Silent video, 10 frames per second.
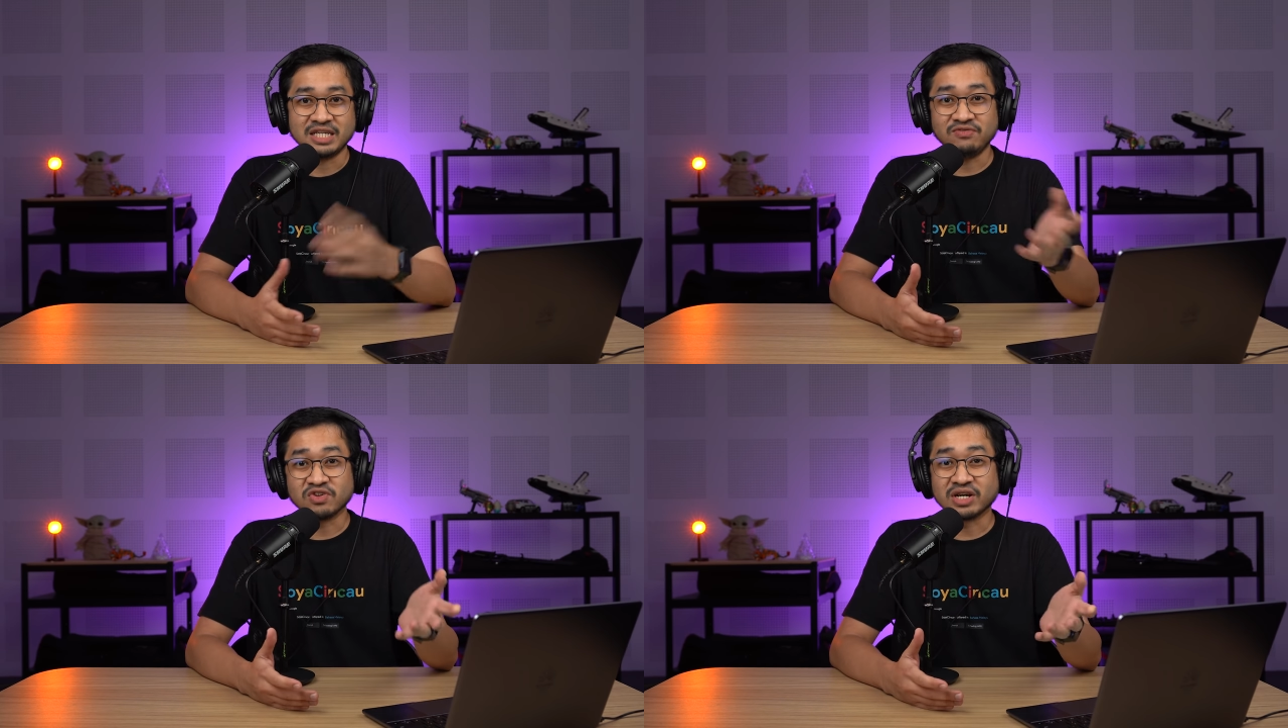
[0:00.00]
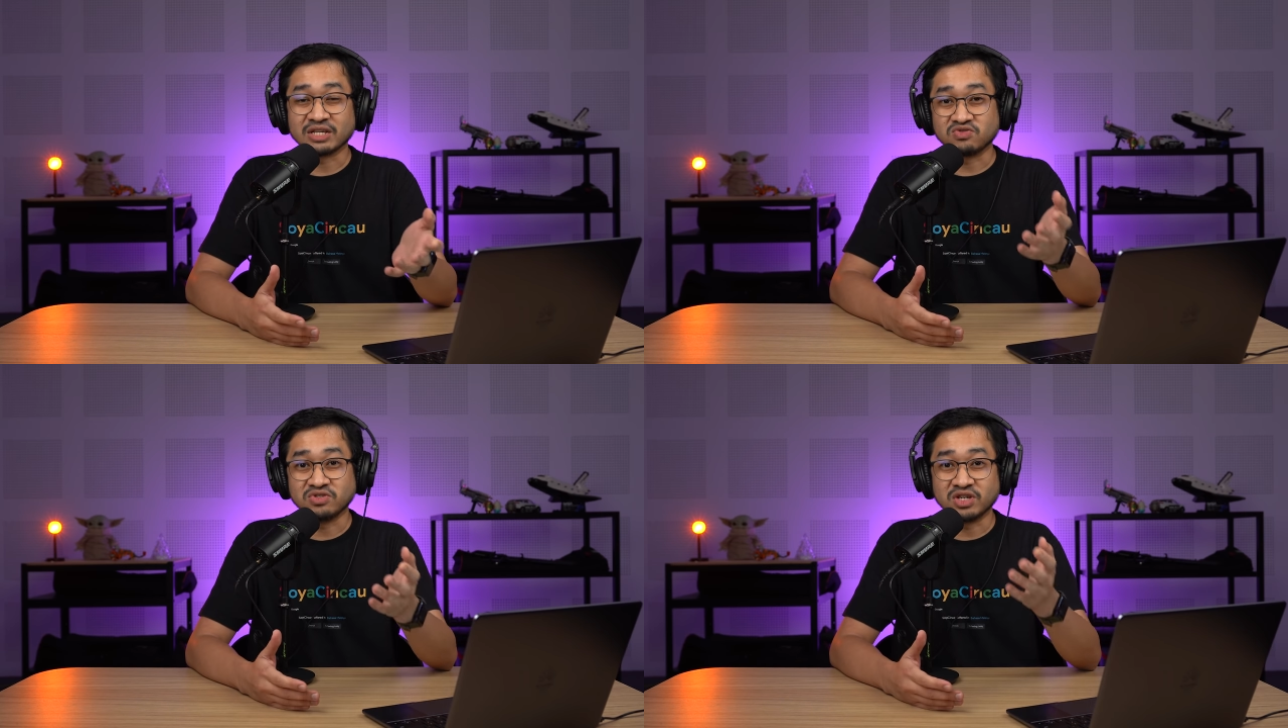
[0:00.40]
If you got
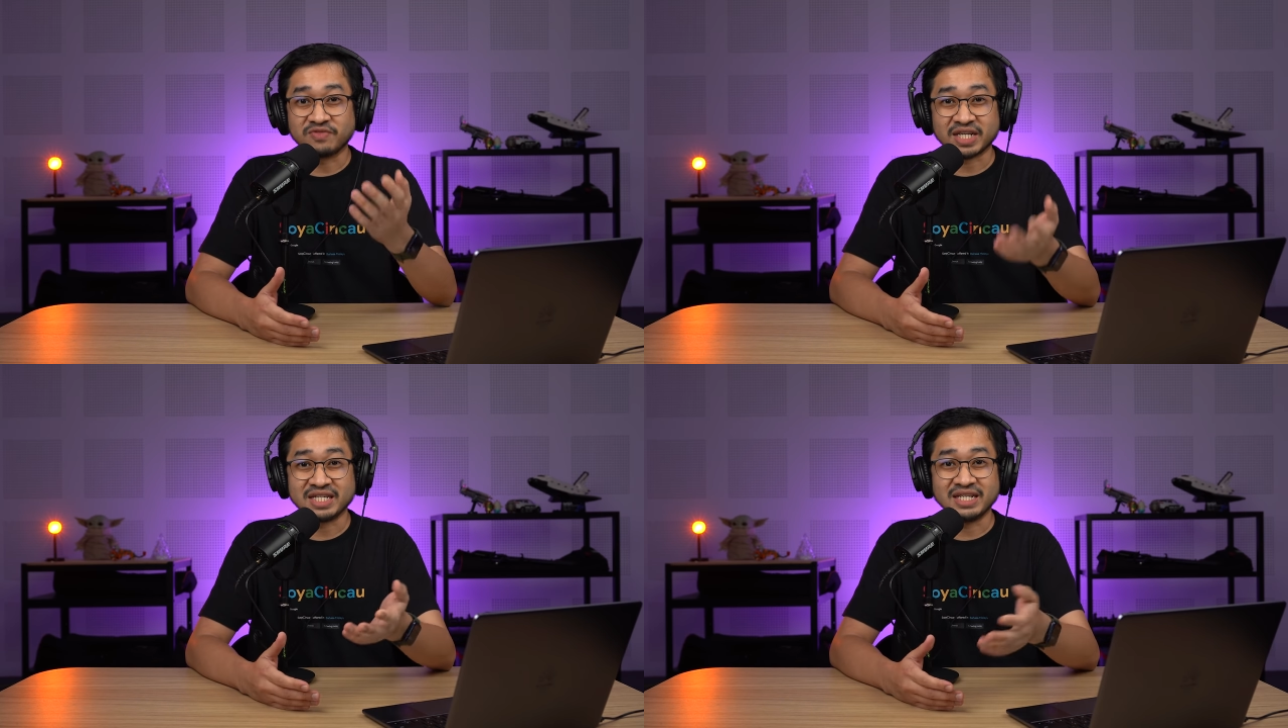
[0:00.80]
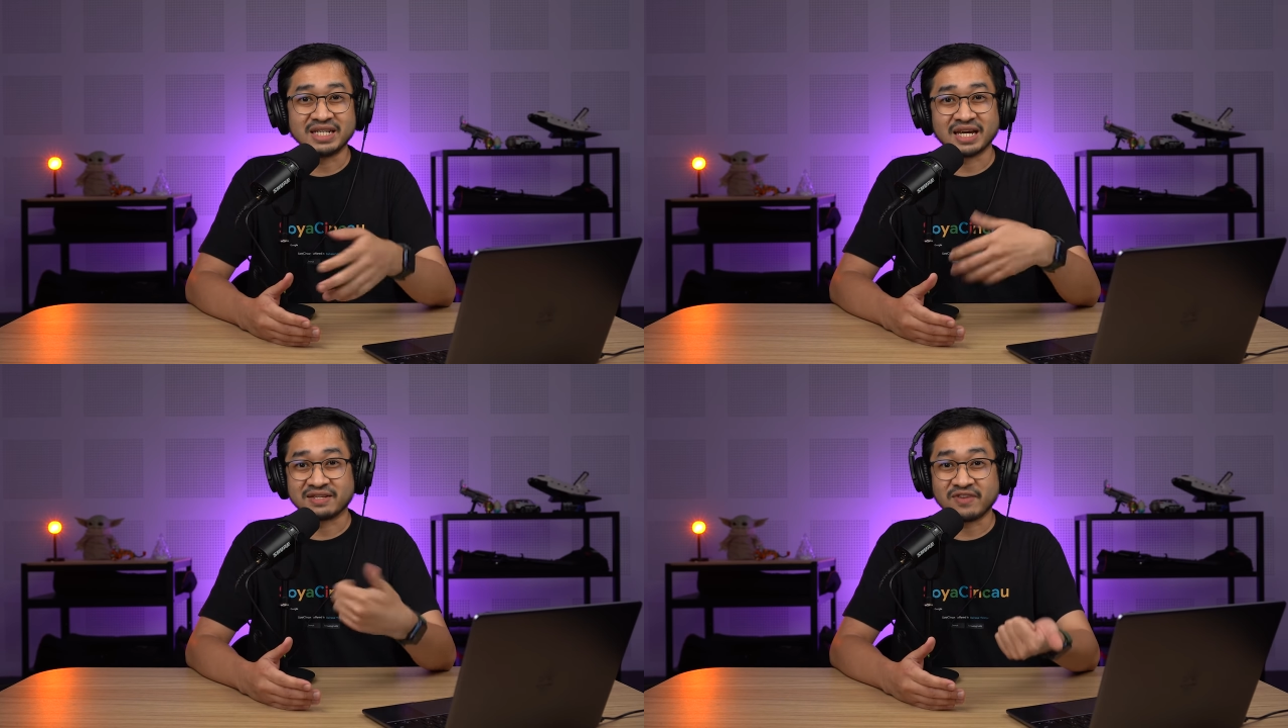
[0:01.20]
a two-dose
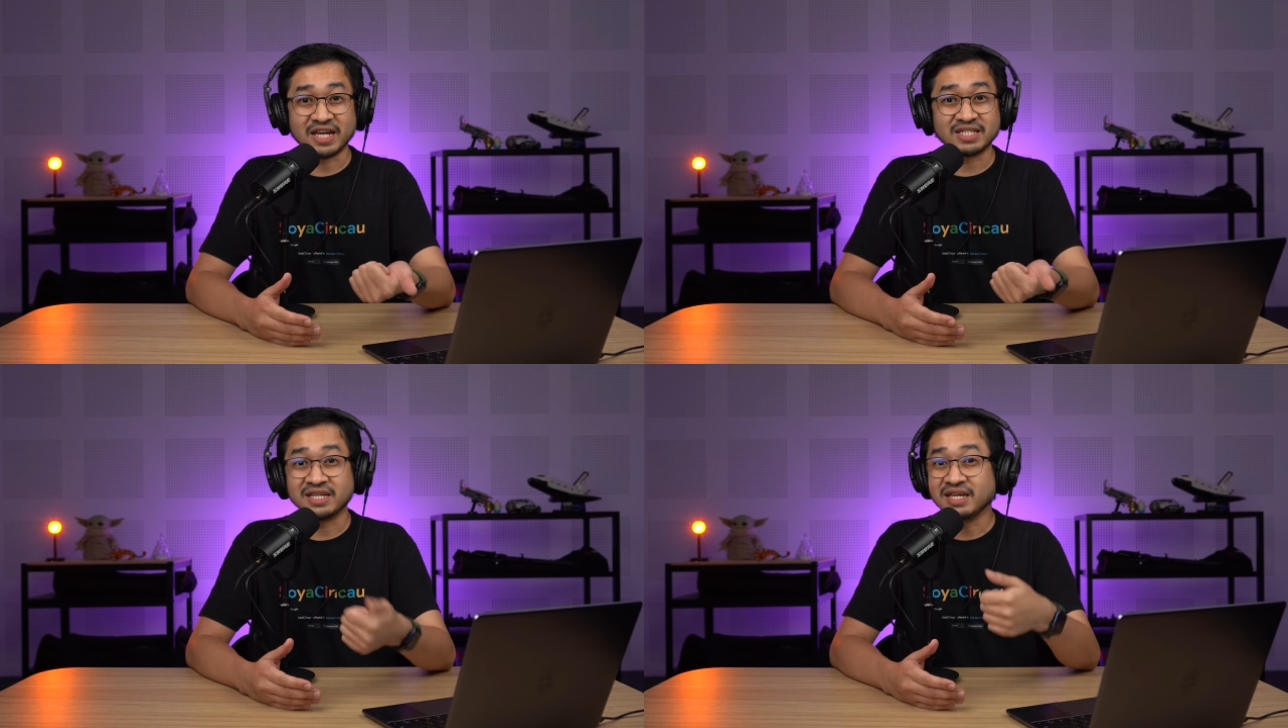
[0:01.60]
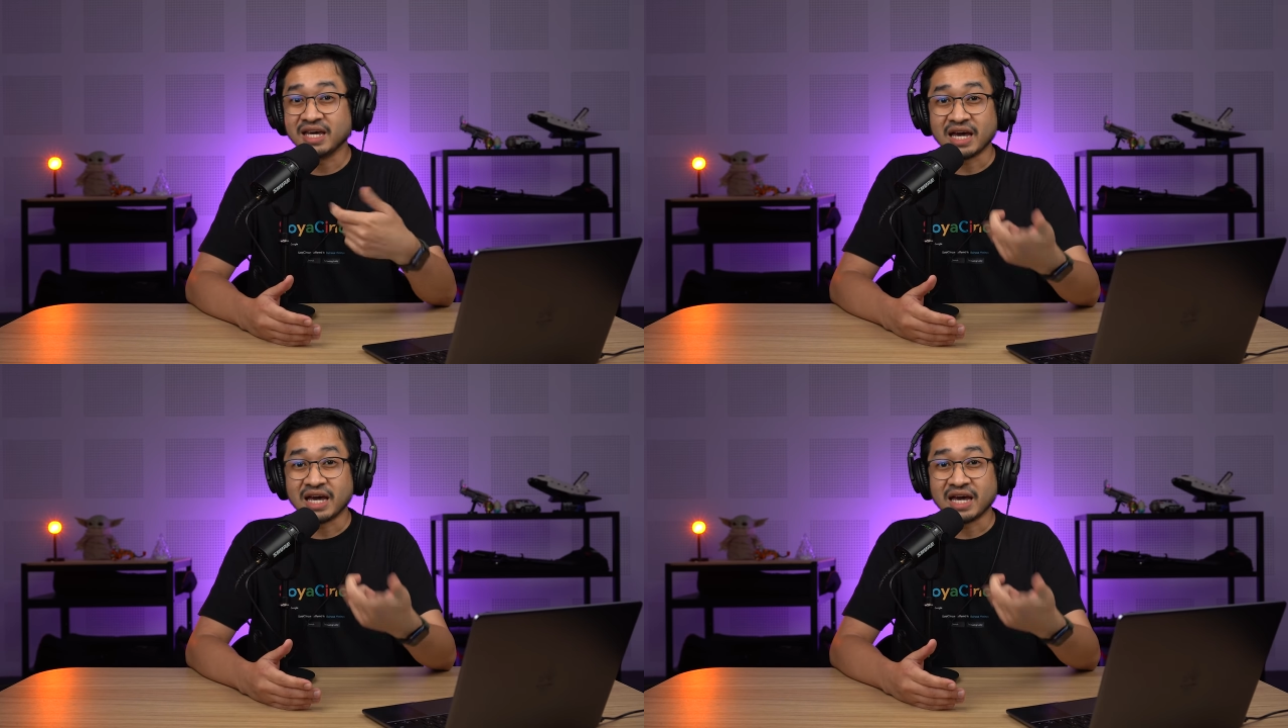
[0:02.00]
vaccine like Pfizer,